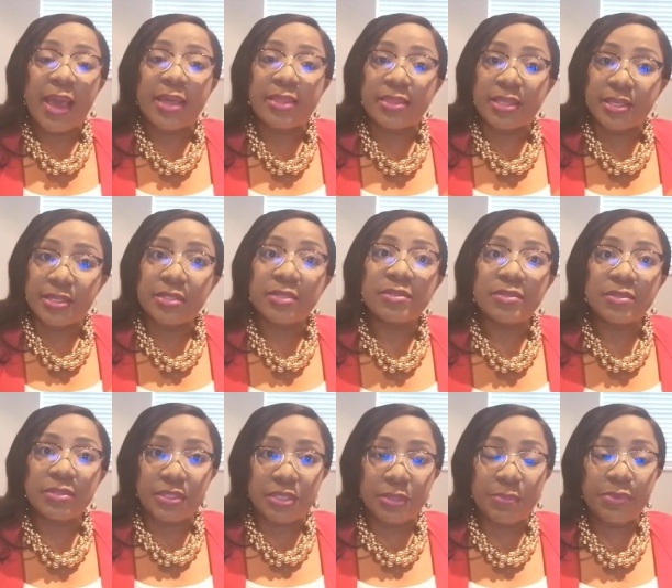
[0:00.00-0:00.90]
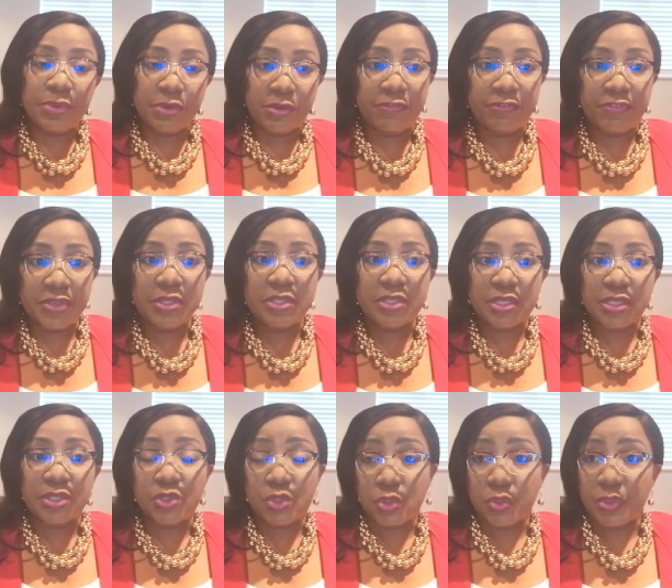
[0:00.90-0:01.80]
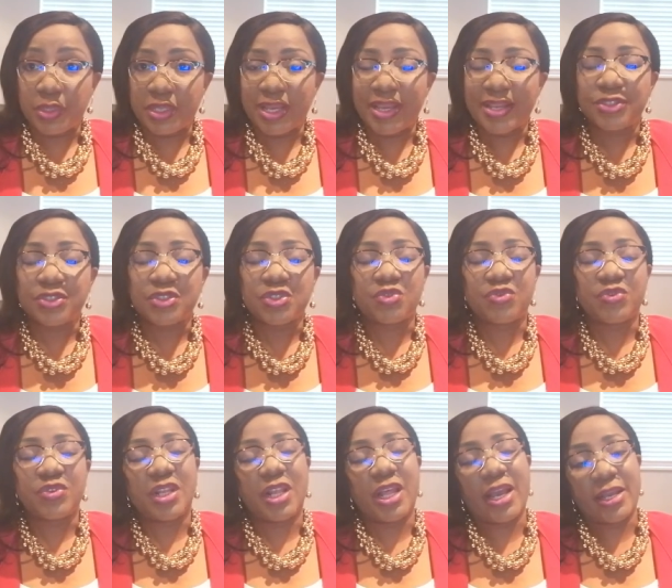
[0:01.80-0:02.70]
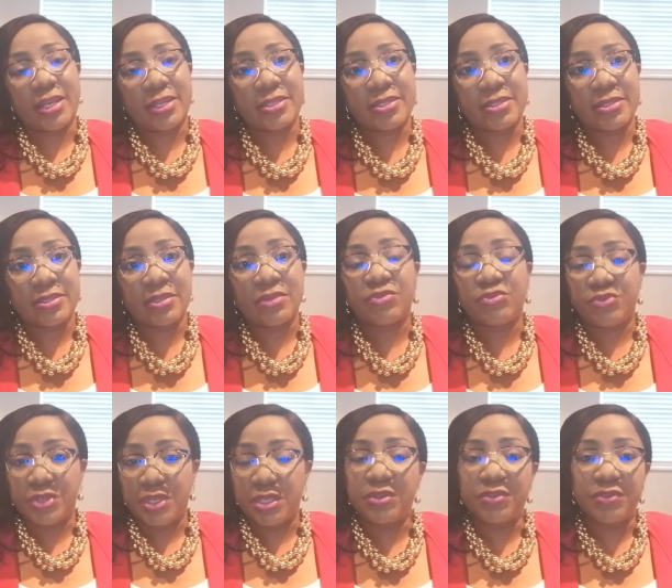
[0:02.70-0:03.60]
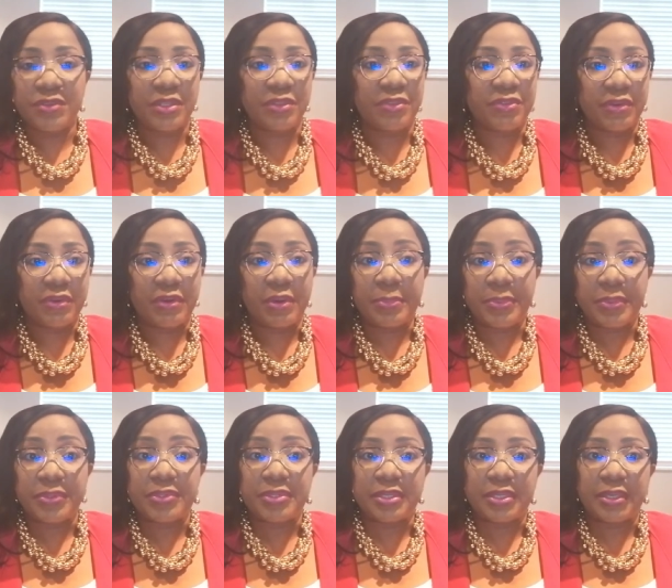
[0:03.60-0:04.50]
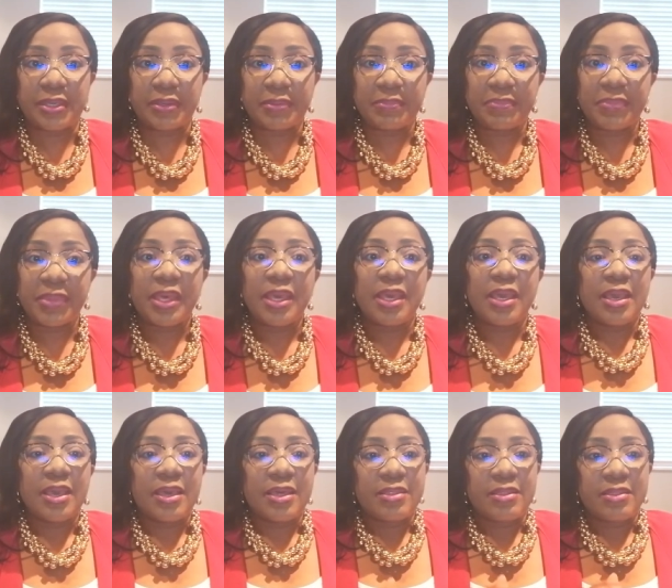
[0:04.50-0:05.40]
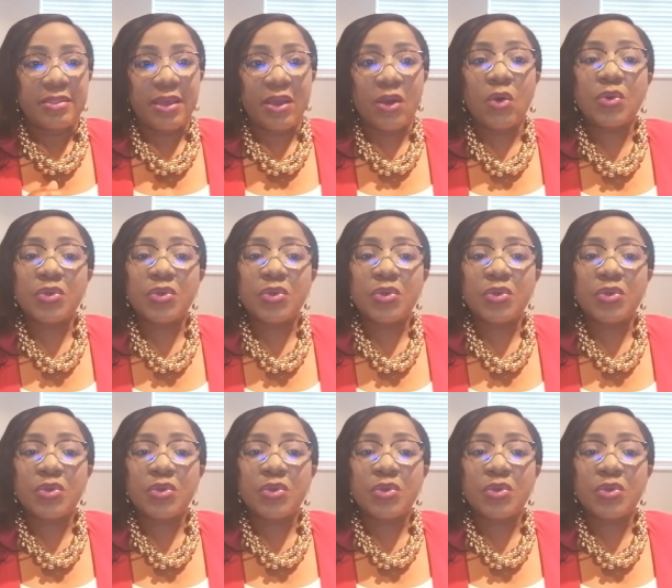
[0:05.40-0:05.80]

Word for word: and then dip your feet into it and just relax. Really, really therapeutic. They're